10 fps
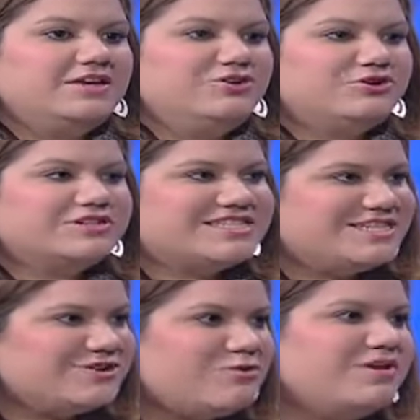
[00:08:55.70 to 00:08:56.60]
you're
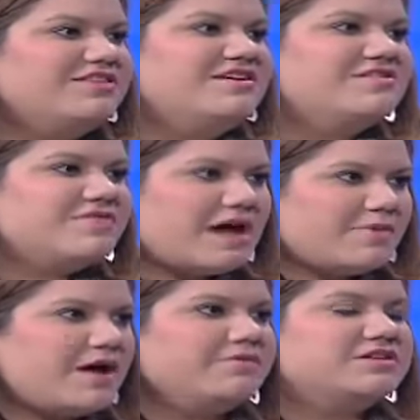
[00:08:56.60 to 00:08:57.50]
still within that
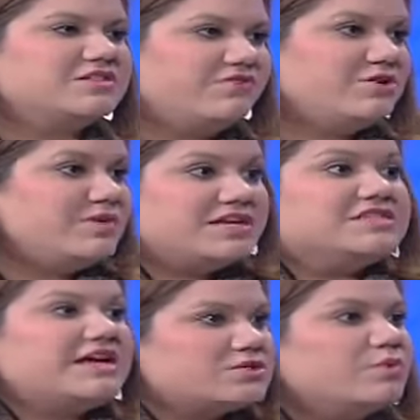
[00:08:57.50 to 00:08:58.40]
public sphere because
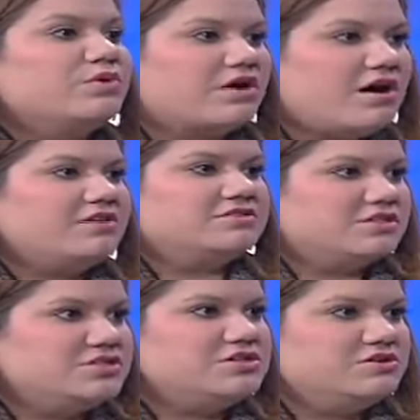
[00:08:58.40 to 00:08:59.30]
that's what we're called
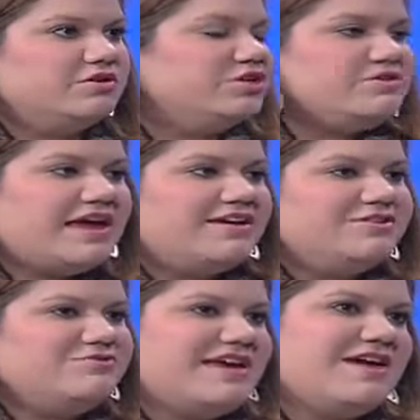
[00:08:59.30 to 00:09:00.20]
to do and you
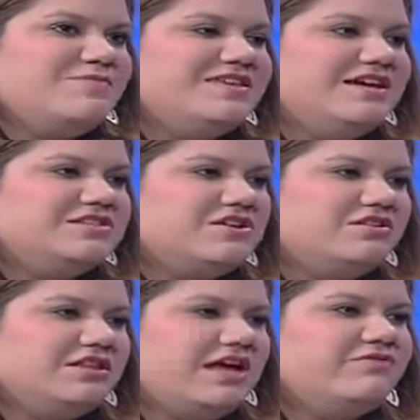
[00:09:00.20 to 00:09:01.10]
can't you can't be that
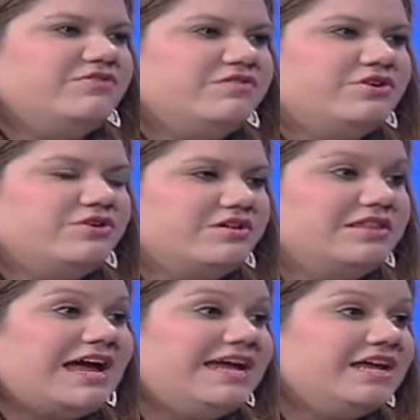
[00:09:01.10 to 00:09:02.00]
salt and life if you're
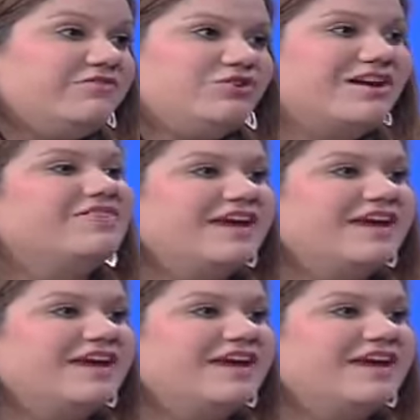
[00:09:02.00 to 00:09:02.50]
light if you're not